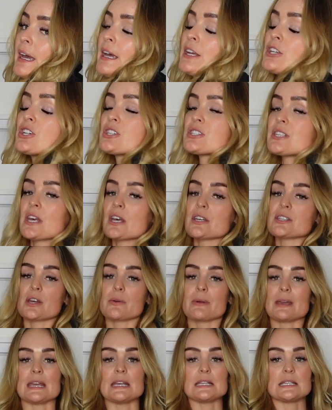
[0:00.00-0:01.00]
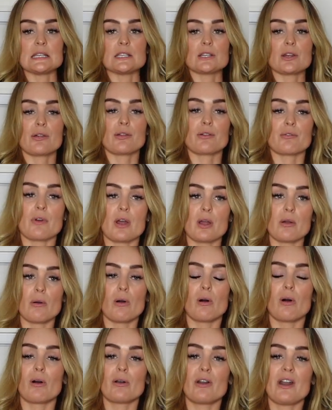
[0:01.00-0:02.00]
it's just so easy to throw
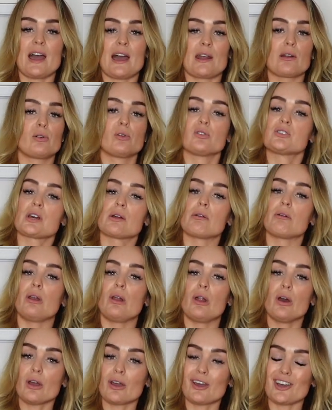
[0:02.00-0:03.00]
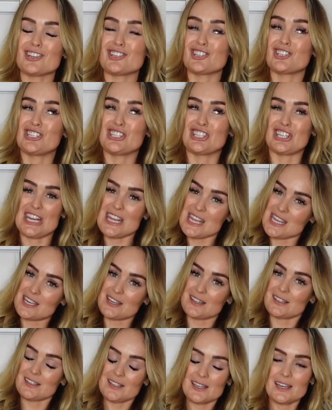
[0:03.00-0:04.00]
on and also look
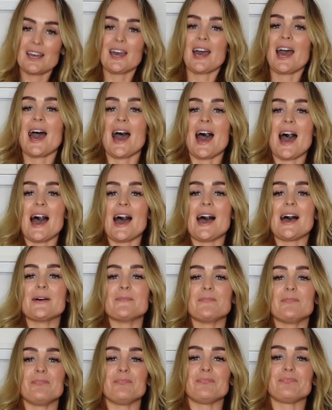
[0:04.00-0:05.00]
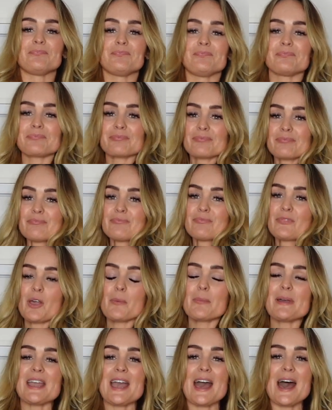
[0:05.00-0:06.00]
chic.
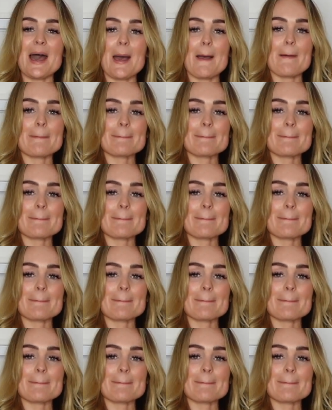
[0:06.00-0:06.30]
But yeah,